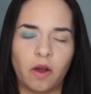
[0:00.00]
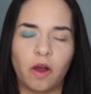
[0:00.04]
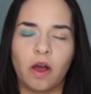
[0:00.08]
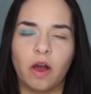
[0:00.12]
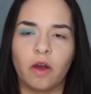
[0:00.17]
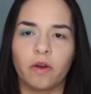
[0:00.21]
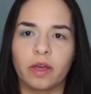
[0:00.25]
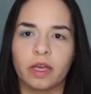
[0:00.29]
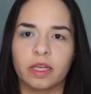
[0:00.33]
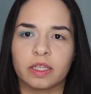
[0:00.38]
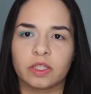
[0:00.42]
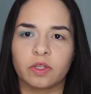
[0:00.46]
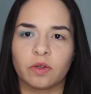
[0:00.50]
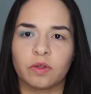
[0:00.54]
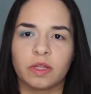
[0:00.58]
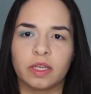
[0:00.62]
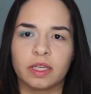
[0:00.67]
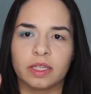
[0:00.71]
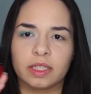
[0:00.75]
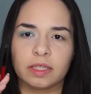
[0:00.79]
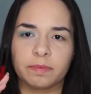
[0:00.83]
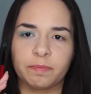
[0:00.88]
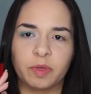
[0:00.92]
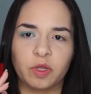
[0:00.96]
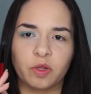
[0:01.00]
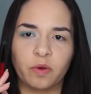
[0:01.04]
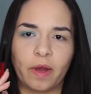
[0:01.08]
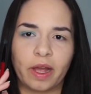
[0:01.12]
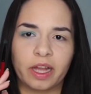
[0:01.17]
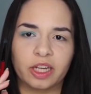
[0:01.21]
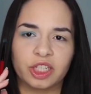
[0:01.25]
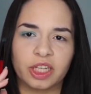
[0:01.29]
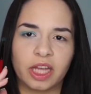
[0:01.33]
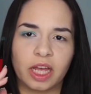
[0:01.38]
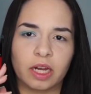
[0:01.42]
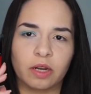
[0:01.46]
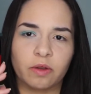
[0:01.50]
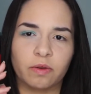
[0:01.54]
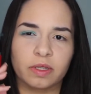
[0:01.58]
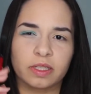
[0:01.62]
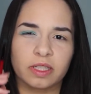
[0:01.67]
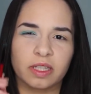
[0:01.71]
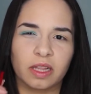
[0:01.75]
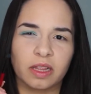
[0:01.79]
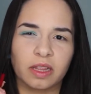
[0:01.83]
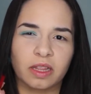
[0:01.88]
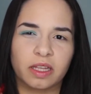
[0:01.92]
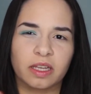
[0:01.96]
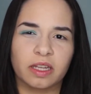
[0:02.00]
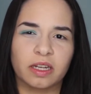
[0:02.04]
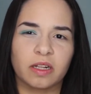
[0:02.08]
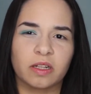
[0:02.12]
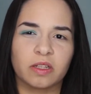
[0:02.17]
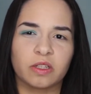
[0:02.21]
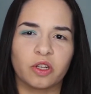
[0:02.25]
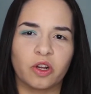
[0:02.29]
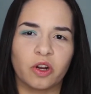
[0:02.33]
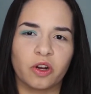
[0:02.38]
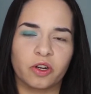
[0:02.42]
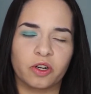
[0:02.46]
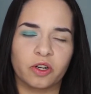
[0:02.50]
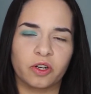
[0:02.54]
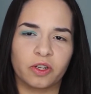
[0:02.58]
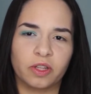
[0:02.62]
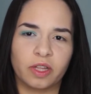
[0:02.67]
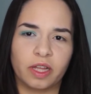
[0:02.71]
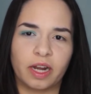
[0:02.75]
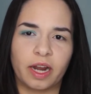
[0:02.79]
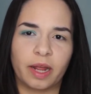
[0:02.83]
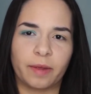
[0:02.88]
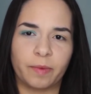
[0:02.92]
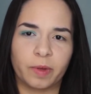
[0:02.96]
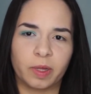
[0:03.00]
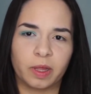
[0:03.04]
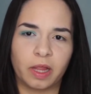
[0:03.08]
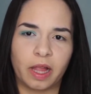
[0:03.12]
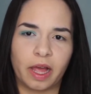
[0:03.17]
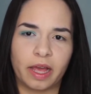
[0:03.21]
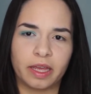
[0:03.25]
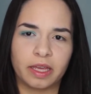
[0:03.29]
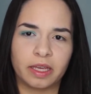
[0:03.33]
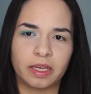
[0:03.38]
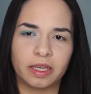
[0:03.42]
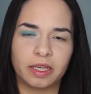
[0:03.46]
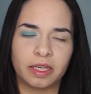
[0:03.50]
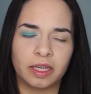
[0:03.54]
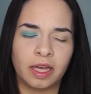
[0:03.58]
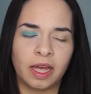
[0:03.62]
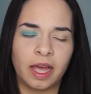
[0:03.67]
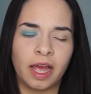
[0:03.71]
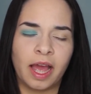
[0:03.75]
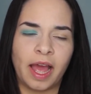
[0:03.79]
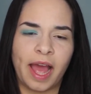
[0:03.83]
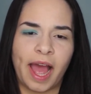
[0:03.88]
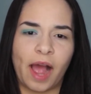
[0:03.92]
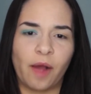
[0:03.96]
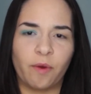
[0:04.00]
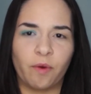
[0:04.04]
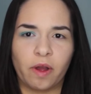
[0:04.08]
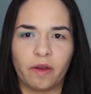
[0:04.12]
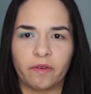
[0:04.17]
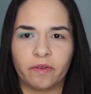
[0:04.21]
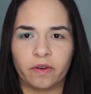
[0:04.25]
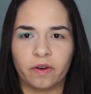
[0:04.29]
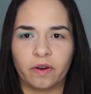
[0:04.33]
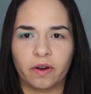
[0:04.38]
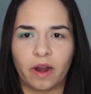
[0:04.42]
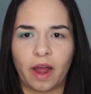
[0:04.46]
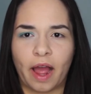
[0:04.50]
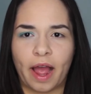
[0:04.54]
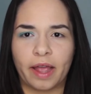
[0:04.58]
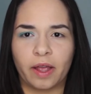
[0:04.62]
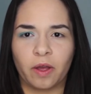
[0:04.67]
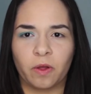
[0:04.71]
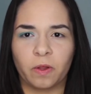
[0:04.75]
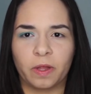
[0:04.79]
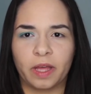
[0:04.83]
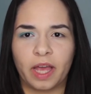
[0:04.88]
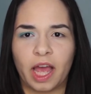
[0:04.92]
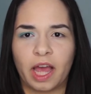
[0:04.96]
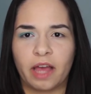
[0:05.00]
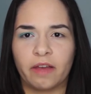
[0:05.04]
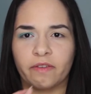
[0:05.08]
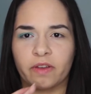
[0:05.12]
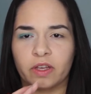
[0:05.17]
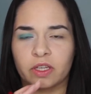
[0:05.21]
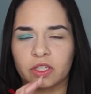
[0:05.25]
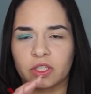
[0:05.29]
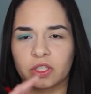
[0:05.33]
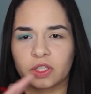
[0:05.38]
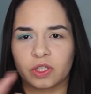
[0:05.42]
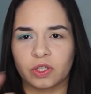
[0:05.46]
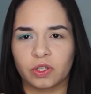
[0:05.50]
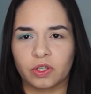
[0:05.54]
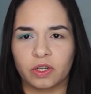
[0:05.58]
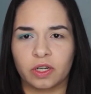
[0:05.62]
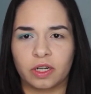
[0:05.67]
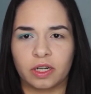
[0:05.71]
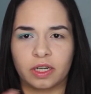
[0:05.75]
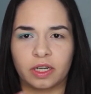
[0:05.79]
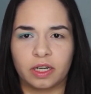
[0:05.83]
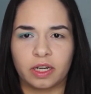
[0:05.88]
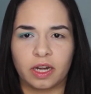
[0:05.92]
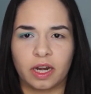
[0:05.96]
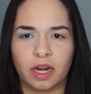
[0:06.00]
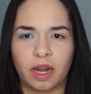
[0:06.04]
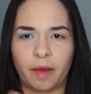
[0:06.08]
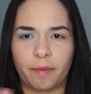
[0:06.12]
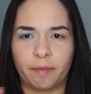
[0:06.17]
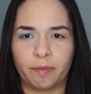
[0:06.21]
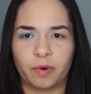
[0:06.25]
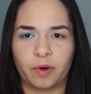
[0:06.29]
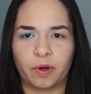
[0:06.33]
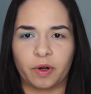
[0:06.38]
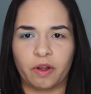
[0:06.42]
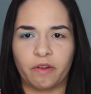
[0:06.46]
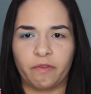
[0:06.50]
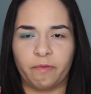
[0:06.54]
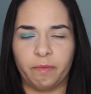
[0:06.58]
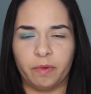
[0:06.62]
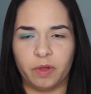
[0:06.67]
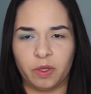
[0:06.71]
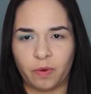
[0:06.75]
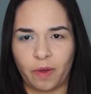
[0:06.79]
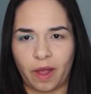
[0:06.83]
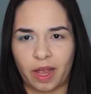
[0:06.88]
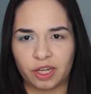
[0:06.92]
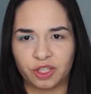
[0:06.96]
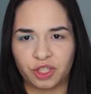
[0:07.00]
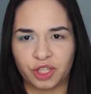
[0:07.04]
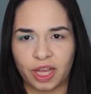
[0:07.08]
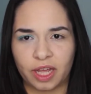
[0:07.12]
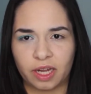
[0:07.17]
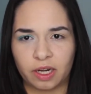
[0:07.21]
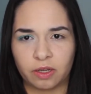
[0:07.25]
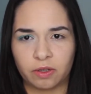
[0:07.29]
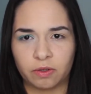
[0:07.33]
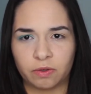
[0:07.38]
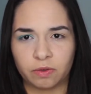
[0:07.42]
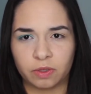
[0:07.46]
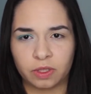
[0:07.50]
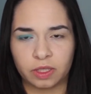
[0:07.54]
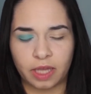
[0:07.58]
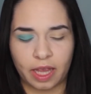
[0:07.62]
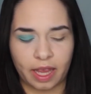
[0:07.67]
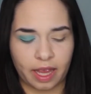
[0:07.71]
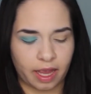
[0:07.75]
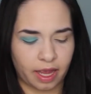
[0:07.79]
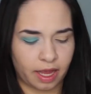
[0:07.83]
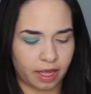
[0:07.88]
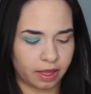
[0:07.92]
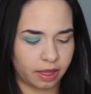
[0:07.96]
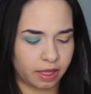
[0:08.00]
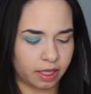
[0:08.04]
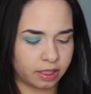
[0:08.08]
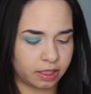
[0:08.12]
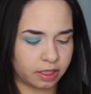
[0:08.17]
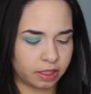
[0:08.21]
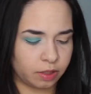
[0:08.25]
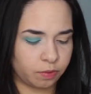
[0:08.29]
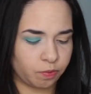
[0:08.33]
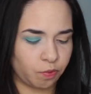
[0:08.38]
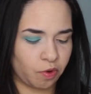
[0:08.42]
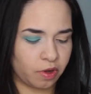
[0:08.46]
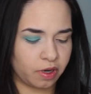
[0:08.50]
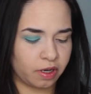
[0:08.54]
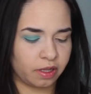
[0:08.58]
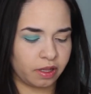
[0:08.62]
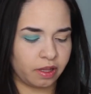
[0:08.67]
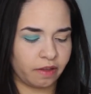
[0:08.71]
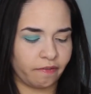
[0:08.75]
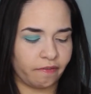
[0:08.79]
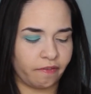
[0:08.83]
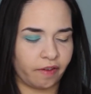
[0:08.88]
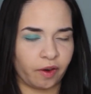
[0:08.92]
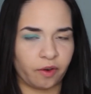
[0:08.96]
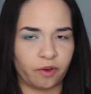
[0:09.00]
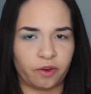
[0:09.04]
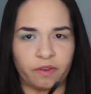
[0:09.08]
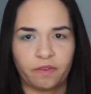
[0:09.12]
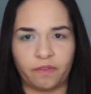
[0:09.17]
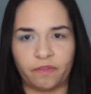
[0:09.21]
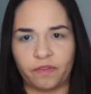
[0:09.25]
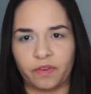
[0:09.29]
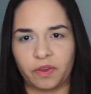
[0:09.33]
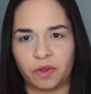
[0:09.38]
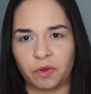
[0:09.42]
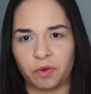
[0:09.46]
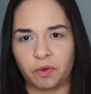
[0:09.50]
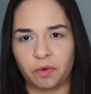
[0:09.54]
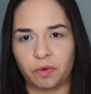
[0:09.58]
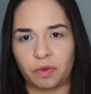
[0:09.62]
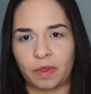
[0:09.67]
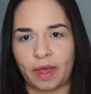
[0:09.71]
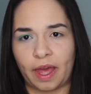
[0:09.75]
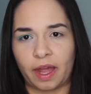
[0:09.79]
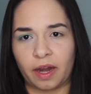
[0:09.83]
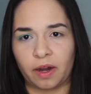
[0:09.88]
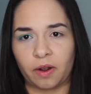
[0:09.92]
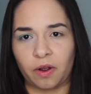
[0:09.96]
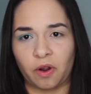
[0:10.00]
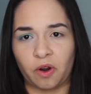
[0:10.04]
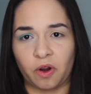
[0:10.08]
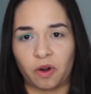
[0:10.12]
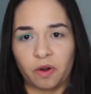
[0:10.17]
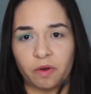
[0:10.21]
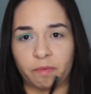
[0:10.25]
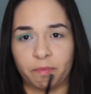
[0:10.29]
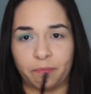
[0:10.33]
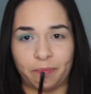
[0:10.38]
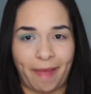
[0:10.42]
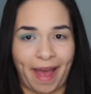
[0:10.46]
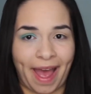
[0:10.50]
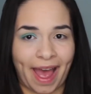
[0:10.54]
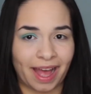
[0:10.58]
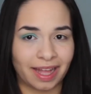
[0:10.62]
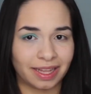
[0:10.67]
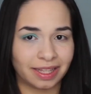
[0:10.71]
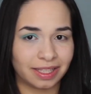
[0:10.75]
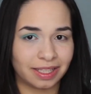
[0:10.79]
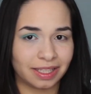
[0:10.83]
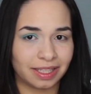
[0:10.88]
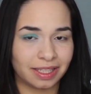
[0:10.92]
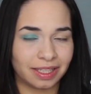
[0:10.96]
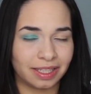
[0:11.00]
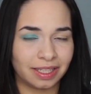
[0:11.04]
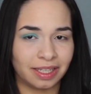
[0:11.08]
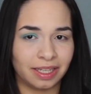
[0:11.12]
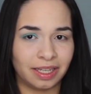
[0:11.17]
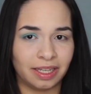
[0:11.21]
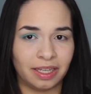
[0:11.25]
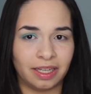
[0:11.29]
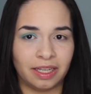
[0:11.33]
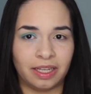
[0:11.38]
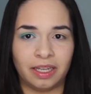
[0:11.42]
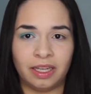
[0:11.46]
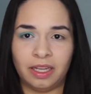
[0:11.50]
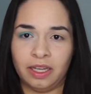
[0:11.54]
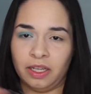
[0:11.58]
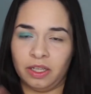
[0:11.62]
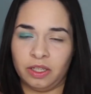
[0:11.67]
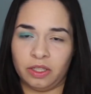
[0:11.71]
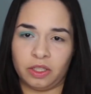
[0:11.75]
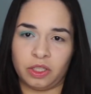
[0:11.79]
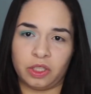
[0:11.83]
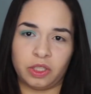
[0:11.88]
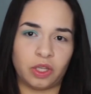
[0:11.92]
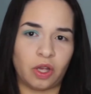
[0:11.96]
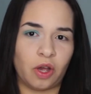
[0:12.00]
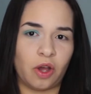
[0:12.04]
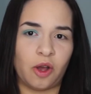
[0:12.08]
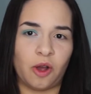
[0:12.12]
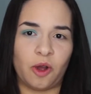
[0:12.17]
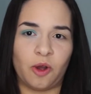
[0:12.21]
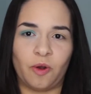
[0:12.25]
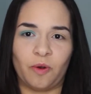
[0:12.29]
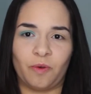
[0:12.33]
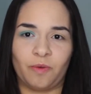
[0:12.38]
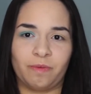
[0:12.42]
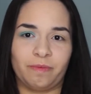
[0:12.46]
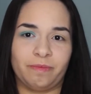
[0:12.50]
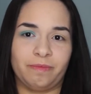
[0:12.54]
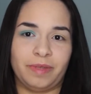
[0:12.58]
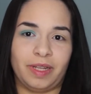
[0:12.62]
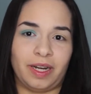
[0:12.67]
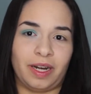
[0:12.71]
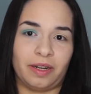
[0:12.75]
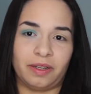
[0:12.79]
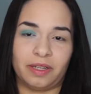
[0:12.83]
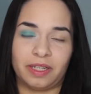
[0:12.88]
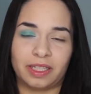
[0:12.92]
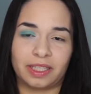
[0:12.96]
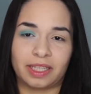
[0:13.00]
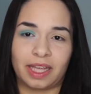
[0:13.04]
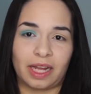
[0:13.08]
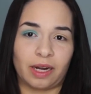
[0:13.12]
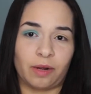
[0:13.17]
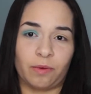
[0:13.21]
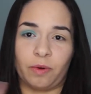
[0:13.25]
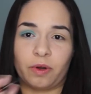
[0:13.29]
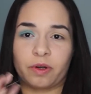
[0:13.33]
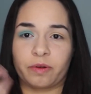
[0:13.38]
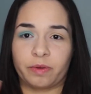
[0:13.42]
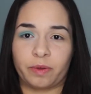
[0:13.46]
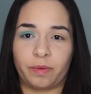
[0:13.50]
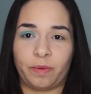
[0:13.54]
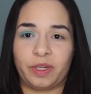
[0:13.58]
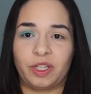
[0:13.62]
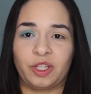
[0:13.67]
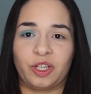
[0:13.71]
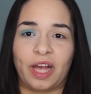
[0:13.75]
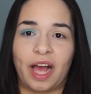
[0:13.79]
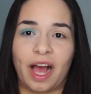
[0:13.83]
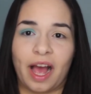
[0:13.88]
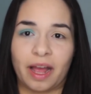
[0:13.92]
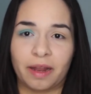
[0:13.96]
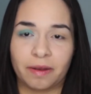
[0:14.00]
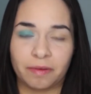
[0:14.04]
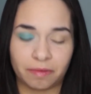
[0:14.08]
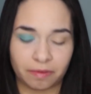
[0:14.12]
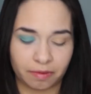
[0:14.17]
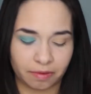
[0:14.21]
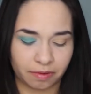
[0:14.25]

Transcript: Okay, so this blue eyeshadow is a little darker than I would like. However, I only have a certain number of blue eyeshadows and this is one of the very few that are matte. So, you know, you just gotta work with what you got.